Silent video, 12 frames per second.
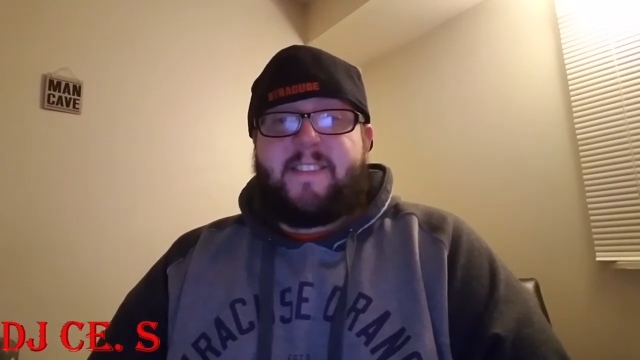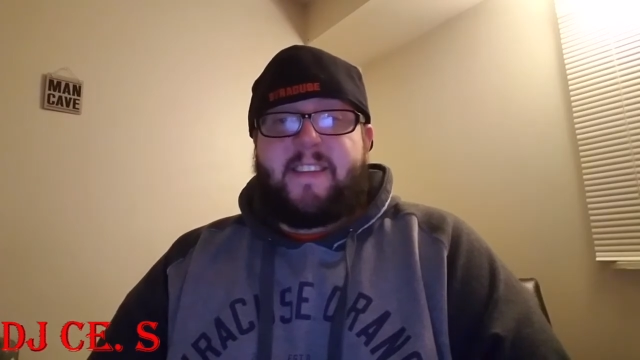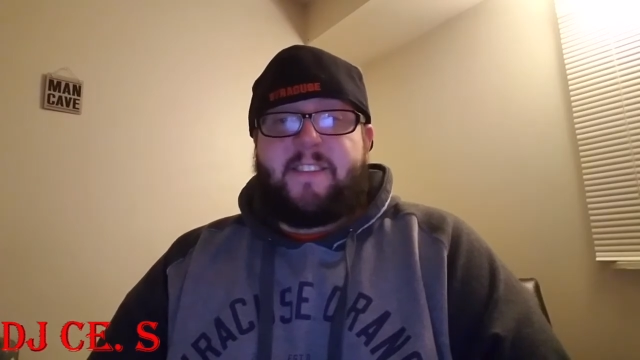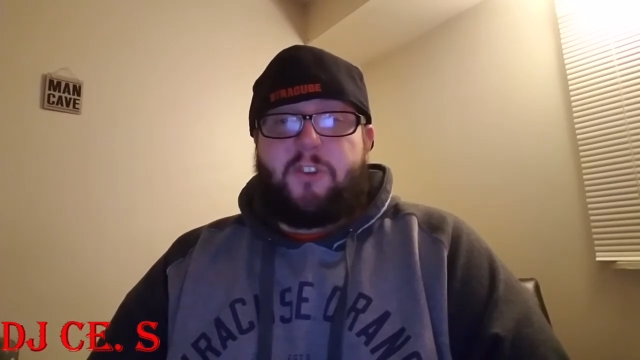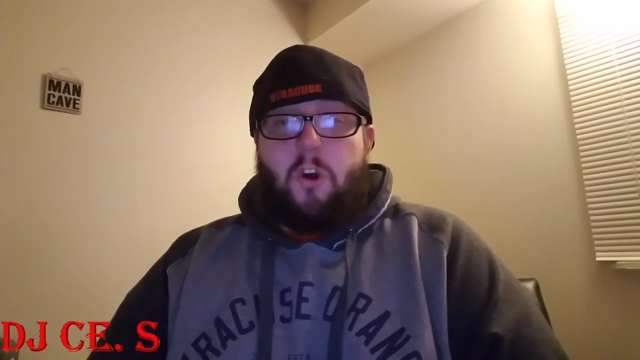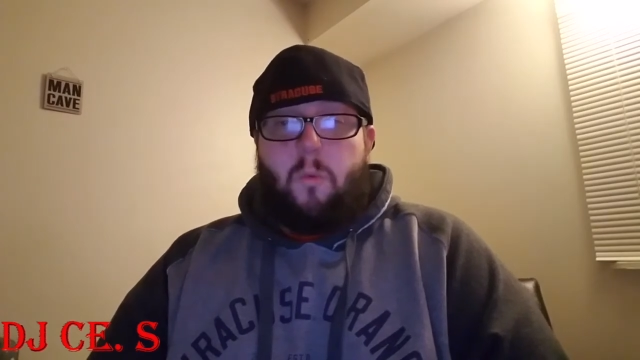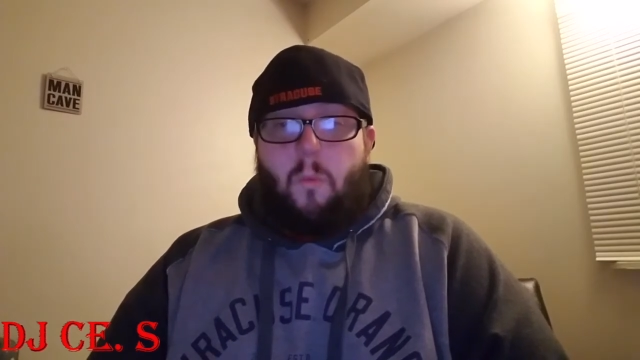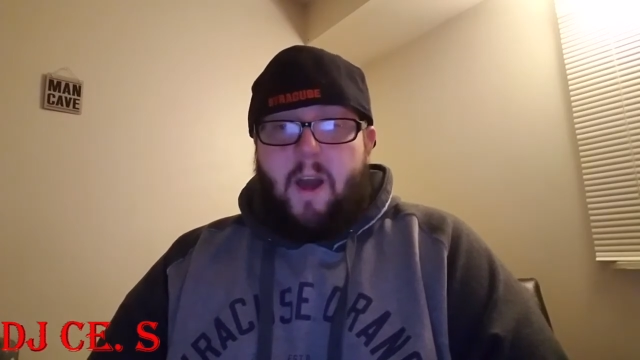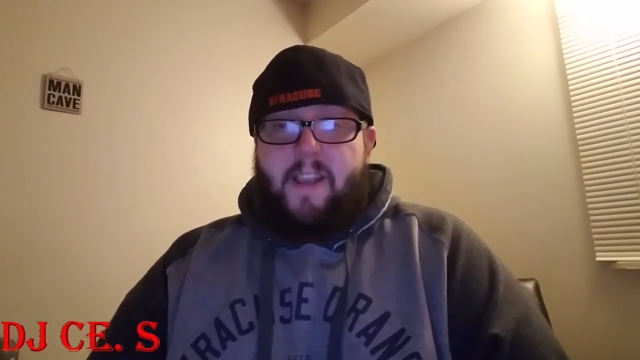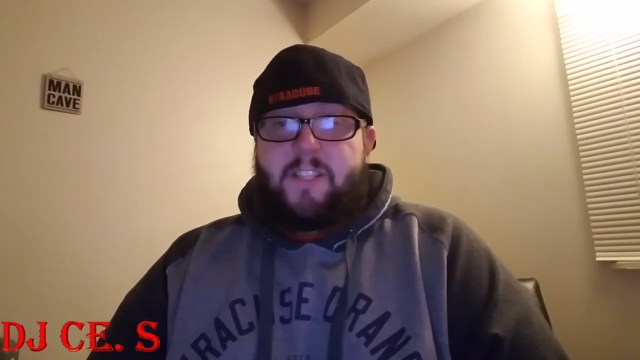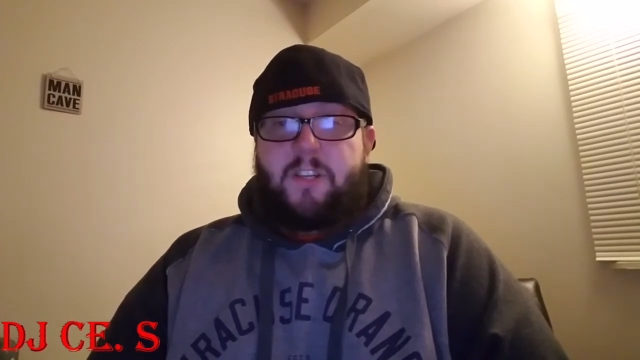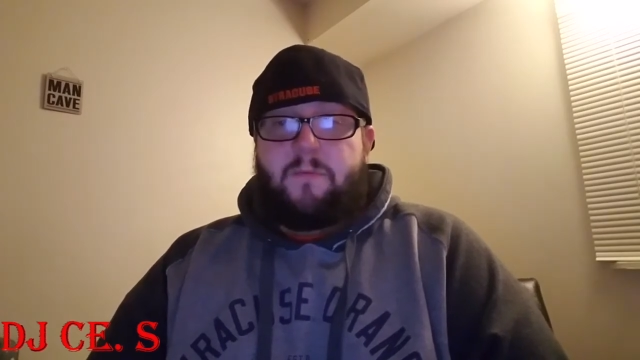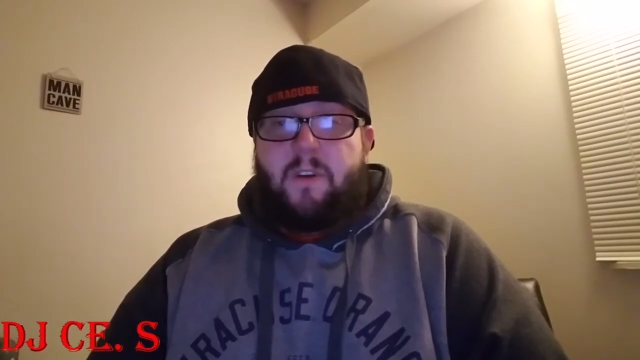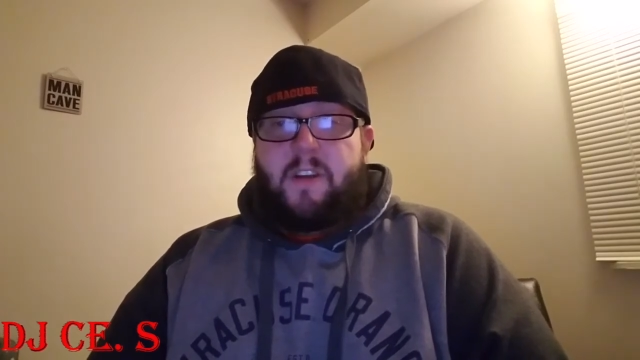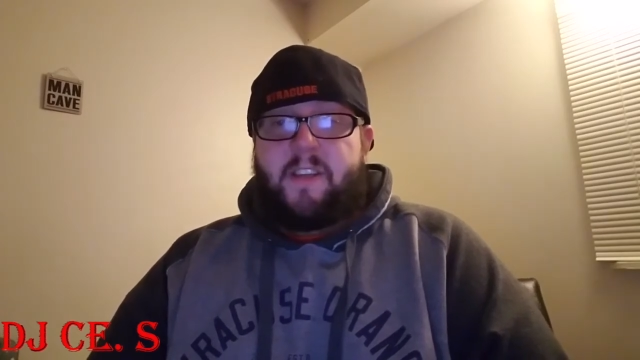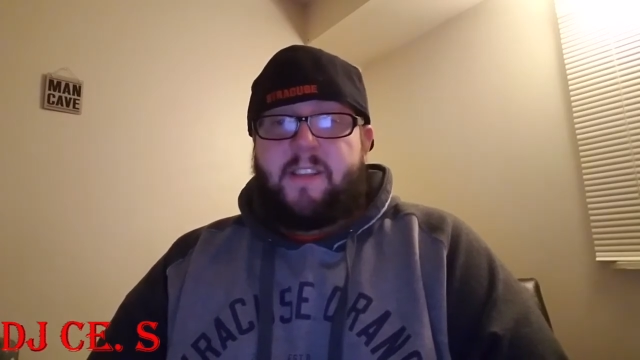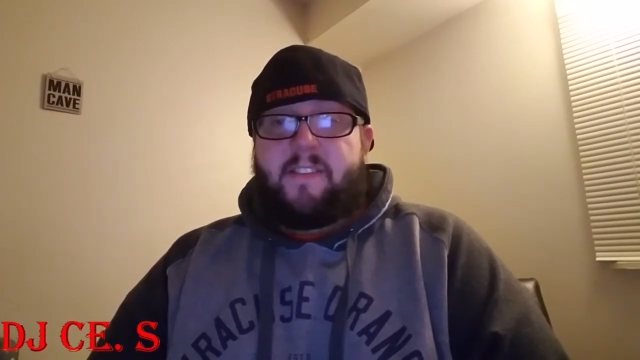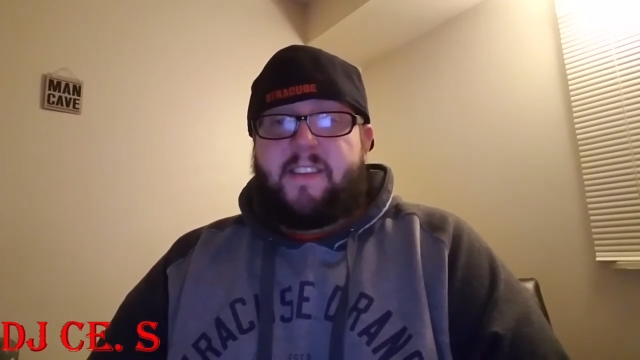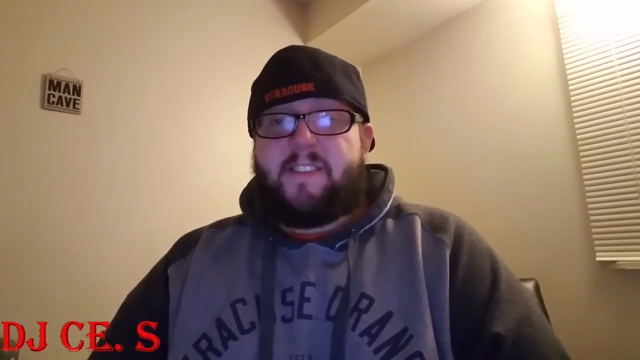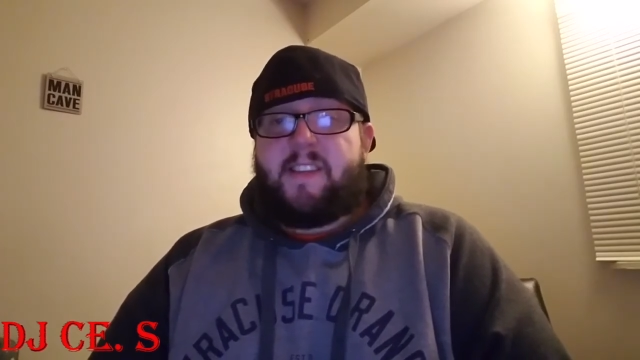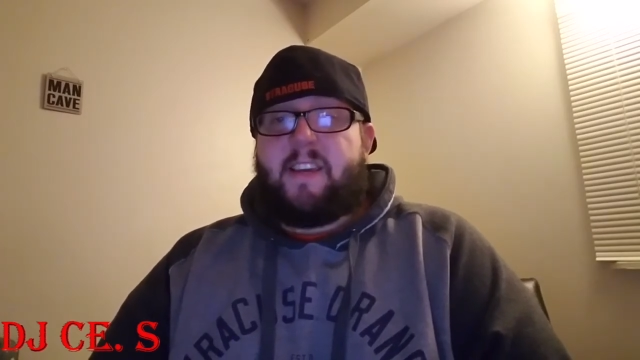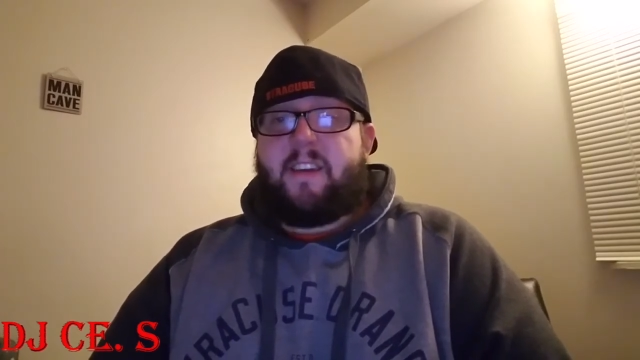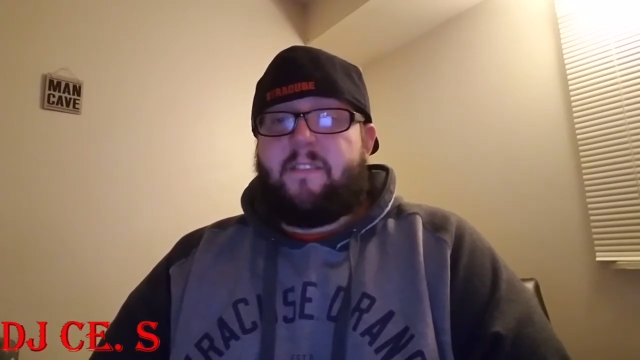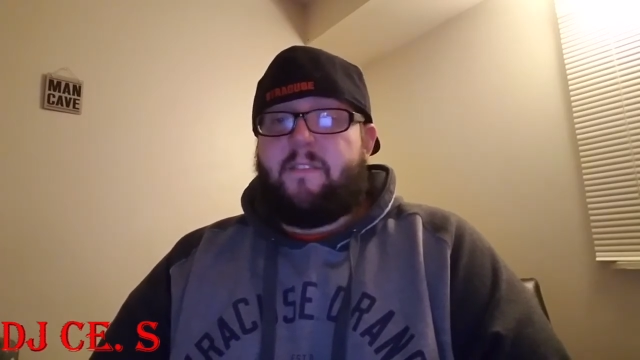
they don't want it to run in, things like